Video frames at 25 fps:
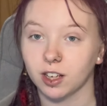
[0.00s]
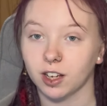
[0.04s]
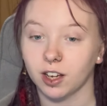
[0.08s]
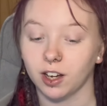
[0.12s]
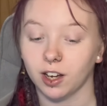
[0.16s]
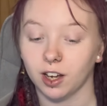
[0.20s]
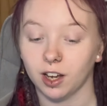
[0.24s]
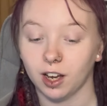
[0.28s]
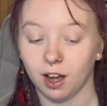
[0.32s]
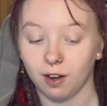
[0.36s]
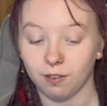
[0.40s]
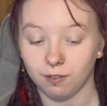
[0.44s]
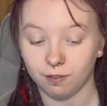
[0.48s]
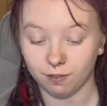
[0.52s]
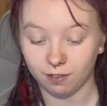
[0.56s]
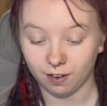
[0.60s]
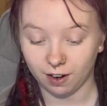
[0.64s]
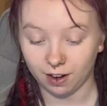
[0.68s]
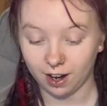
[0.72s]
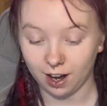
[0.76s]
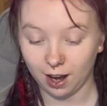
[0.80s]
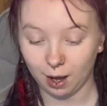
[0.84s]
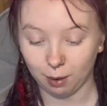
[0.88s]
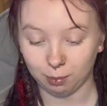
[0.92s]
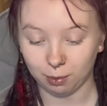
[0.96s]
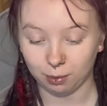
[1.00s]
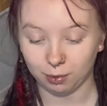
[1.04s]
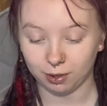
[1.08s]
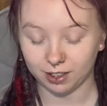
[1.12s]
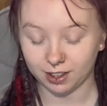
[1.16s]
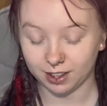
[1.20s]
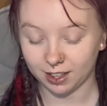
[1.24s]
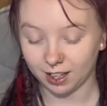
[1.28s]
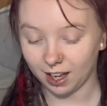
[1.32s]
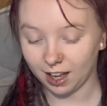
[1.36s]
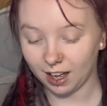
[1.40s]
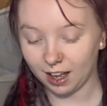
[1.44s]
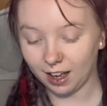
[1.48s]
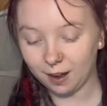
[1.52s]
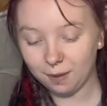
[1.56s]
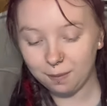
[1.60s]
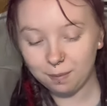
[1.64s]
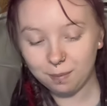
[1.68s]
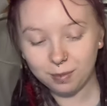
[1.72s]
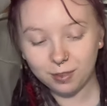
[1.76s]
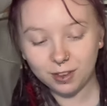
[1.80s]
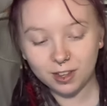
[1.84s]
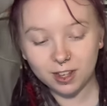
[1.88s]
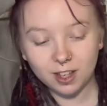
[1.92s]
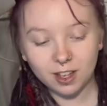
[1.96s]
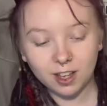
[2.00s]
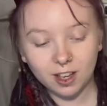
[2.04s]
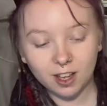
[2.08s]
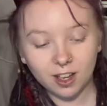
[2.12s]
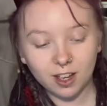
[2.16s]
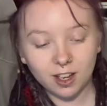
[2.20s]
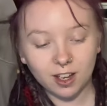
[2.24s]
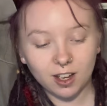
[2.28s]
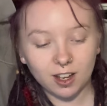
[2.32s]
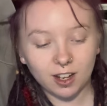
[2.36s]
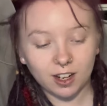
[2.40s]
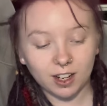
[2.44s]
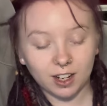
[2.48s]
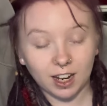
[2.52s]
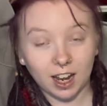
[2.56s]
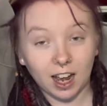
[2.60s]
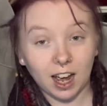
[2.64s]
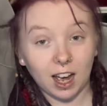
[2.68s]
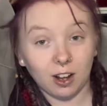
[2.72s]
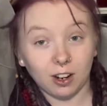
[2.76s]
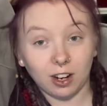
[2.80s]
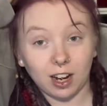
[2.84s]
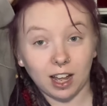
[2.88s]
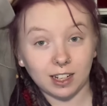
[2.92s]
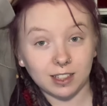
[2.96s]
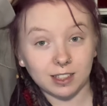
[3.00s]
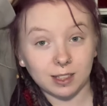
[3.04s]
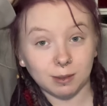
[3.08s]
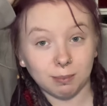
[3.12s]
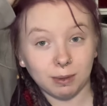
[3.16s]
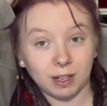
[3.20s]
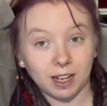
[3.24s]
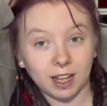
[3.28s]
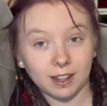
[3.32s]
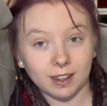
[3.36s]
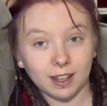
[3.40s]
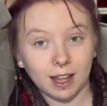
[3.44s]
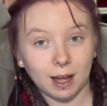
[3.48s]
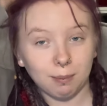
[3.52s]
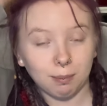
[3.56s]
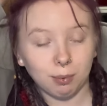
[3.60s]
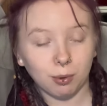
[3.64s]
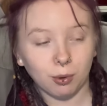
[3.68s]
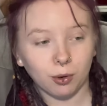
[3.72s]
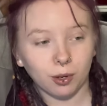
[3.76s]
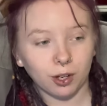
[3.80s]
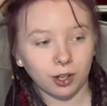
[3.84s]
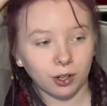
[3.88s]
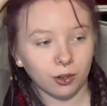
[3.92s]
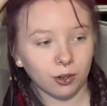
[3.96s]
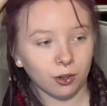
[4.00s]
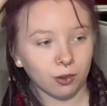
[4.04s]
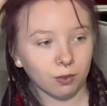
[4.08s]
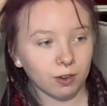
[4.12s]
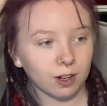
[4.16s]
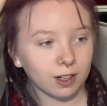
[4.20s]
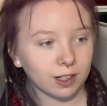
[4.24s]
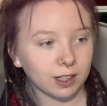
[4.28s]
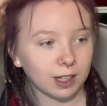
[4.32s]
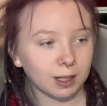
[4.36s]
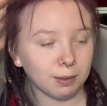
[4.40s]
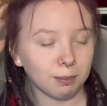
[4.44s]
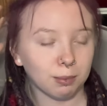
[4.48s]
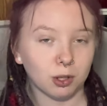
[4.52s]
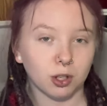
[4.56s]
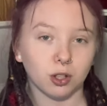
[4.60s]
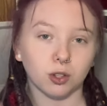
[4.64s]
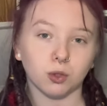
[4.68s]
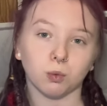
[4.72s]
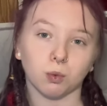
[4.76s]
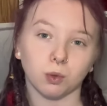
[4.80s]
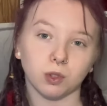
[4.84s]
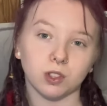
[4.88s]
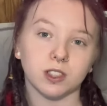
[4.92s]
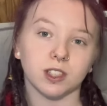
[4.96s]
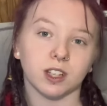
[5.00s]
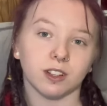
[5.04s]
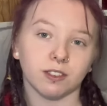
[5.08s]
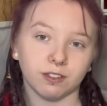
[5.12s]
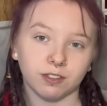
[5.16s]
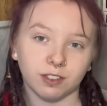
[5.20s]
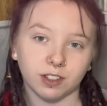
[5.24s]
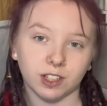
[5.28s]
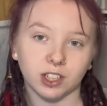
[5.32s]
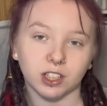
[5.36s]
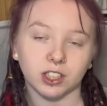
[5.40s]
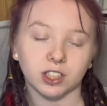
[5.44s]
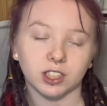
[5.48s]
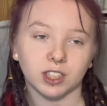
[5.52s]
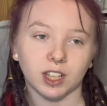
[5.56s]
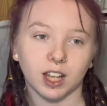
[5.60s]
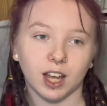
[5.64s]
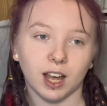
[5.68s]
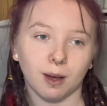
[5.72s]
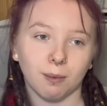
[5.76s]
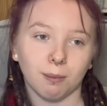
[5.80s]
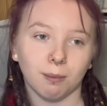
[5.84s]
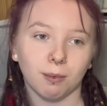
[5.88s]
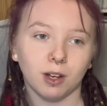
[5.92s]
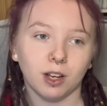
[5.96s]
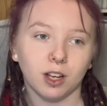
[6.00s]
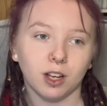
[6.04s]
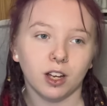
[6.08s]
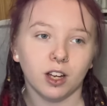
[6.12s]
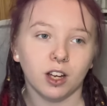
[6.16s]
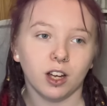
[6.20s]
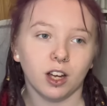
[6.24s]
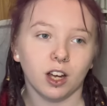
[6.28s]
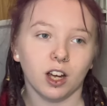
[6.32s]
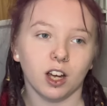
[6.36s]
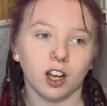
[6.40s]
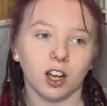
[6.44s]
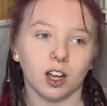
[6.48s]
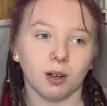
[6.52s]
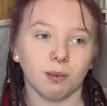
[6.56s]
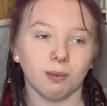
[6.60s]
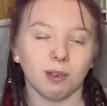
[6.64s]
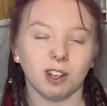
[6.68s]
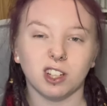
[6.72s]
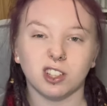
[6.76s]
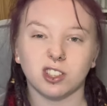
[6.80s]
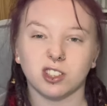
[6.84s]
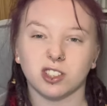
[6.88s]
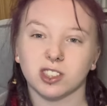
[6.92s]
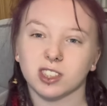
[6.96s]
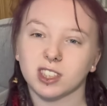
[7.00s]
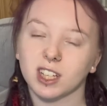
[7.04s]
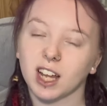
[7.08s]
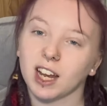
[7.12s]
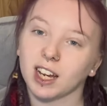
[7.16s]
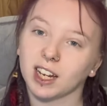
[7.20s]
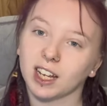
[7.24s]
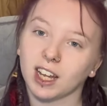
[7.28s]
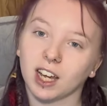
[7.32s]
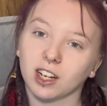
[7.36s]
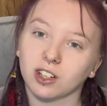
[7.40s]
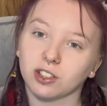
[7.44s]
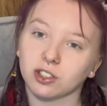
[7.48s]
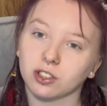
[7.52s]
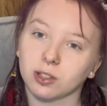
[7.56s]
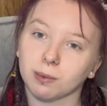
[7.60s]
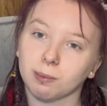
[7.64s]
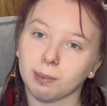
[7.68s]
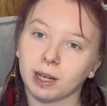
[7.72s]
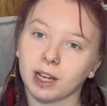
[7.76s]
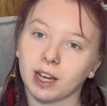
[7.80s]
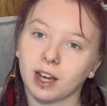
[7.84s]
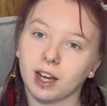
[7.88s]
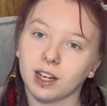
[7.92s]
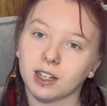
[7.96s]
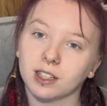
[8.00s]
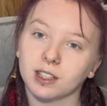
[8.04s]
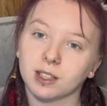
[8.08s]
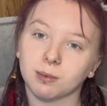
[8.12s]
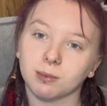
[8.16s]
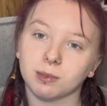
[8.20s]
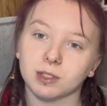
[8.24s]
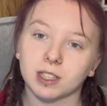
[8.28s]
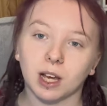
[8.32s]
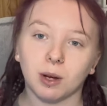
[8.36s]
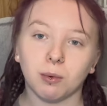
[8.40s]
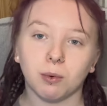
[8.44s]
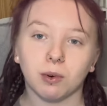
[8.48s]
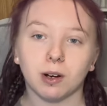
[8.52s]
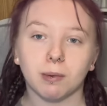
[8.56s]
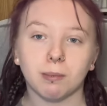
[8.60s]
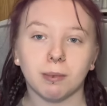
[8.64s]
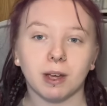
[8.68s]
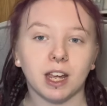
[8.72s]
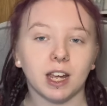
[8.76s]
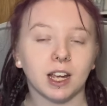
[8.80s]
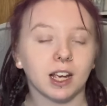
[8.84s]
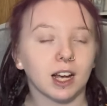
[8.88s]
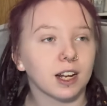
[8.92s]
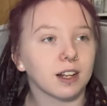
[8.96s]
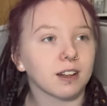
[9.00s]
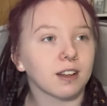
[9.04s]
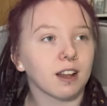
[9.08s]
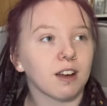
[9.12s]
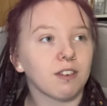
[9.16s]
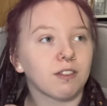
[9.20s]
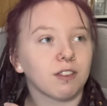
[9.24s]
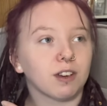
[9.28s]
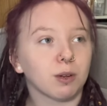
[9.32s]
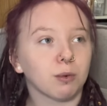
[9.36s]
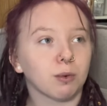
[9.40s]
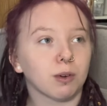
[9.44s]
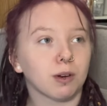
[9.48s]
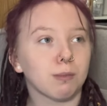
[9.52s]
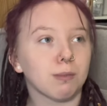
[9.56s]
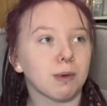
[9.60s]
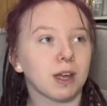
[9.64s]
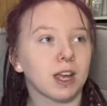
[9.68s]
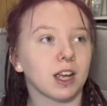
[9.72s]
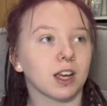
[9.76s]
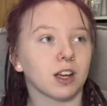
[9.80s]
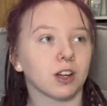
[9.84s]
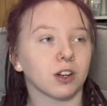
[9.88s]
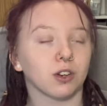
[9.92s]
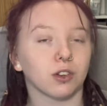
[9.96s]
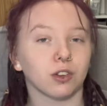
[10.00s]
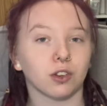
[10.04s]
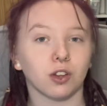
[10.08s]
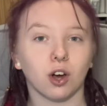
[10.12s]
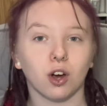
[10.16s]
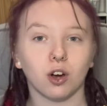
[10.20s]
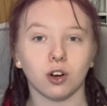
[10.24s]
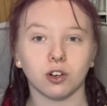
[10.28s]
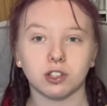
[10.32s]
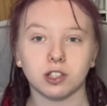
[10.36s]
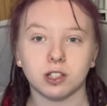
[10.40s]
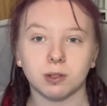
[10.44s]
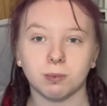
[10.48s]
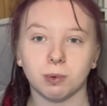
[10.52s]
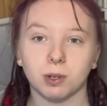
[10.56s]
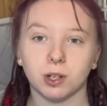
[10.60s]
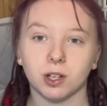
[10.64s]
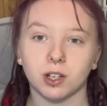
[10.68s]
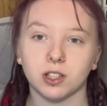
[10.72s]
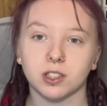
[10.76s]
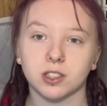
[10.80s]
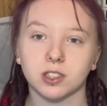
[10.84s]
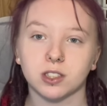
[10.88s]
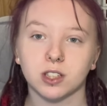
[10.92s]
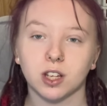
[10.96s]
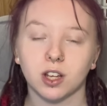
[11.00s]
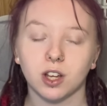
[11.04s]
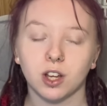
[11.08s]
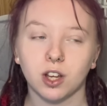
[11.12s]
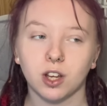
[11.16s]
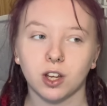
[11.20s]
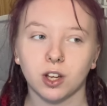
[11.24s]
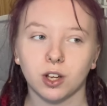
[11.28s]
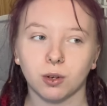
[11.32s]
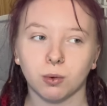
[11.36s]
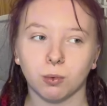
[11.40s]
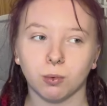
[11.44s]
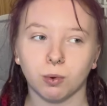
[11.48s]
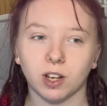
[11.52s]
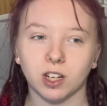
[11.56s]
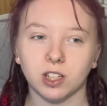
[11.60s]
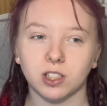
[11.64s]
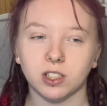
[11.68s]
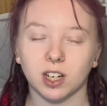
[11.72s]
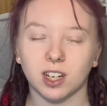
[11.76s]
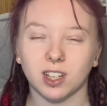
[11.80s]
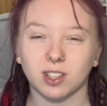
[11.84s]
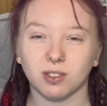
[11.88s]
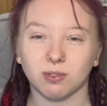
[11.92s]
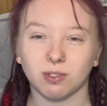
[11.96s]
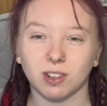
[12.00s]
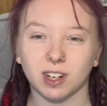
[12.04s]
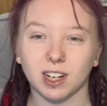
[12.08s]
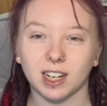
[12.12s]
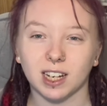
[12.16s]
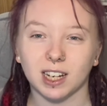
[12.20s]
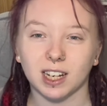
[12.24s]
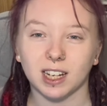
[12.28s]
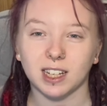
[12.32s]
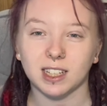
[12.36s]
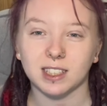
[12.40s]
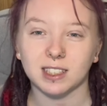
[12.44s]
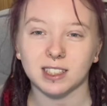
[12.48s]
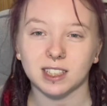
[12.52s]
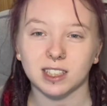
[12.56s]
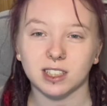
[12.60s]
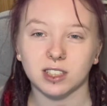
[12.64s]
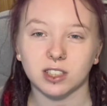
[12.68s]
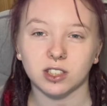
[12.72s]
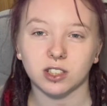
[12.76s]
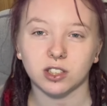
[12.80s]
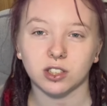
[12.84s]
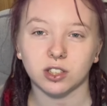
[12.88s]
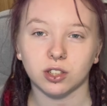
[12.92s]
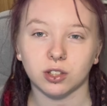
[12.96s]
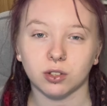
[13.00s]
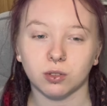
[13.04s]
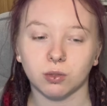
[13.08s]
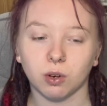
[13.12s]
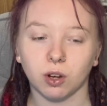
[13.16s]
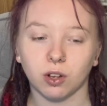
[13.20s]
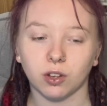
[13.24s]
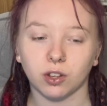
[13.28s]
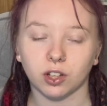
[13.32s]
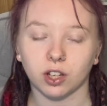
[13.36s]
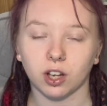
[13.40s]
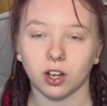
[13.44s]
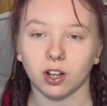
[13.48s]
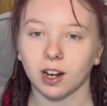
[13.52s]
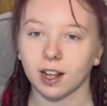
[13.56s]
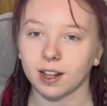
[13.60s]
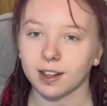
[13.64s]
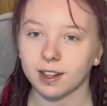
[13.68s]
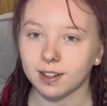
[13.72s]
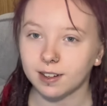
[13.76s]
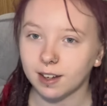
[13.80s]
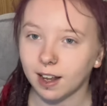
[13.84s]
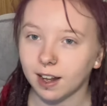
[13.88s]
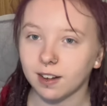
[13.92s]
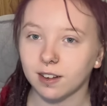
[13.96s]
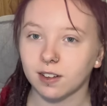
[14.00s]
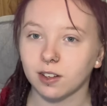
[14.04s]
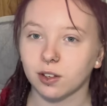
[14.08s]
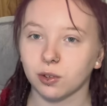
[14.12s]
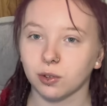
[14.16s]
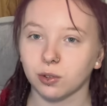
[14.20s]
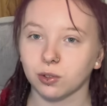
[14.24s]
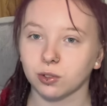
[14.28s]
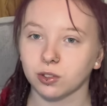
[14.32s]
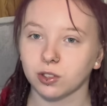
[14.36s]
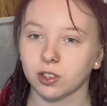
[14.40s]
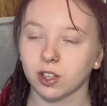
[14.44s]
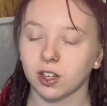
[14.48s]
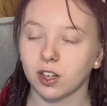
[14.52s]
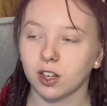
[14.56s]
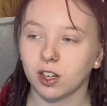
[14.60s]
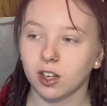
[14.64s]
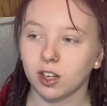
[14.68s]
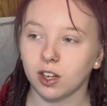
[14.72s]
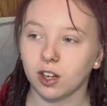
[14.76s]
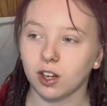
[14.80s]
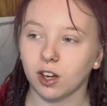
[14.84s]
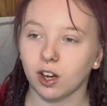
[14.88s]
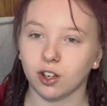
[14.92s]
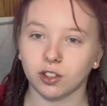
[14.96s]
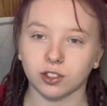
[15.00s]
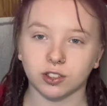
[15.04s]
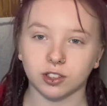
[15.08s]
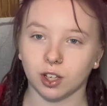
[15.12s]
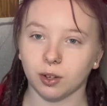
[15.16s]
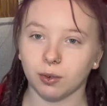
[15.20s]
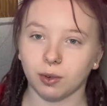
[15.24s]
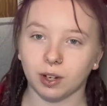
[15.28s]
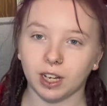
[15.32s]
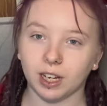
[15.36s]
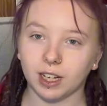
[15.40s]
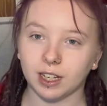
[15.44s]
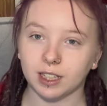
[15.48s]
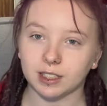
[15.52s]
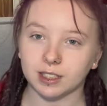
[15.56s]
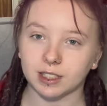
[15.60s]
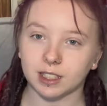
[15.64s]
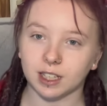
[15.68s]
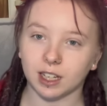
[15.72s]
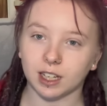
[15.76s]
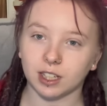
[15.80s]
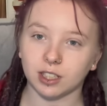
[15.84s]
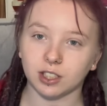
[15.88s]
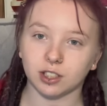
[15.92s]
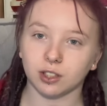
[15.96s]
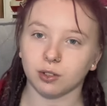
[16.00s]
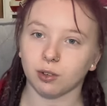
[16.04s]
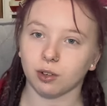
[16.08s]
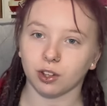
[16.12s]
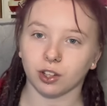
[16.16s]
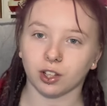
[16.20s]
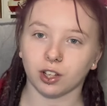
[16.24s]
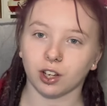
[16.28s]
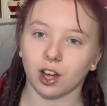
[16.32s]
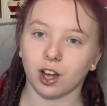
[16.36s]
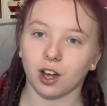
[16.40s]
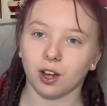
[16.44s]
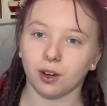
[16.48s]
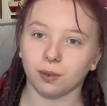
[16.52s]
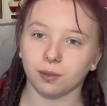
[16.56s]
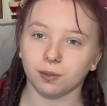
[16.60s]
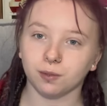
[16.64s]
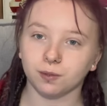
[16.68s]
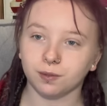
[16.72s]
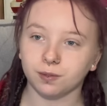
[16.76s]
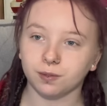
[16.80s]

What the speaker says: I'm very happy with that now, like to be at that point already, because once I've finished them, it's just any extra big items that I want to make. I definitely want to make another octopus, which is really easy to do on the go. Like the tentacles are so easy to do on the go.